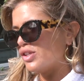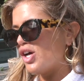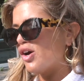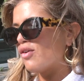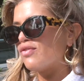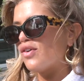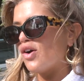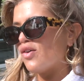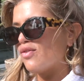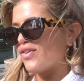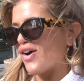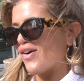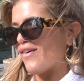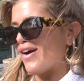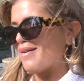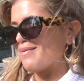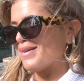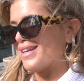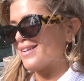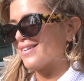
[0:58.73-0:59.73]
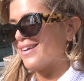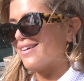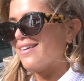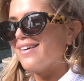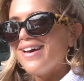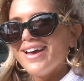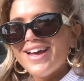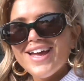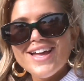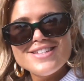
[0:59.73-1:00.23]
No, Fofo, I mean.
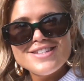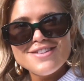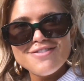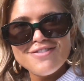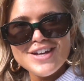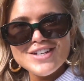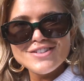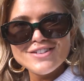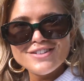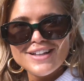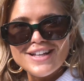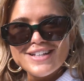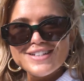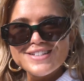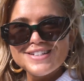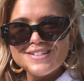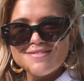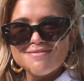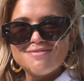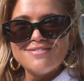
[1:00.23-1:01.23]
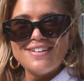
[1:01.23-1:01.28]
It's a facial cleansing.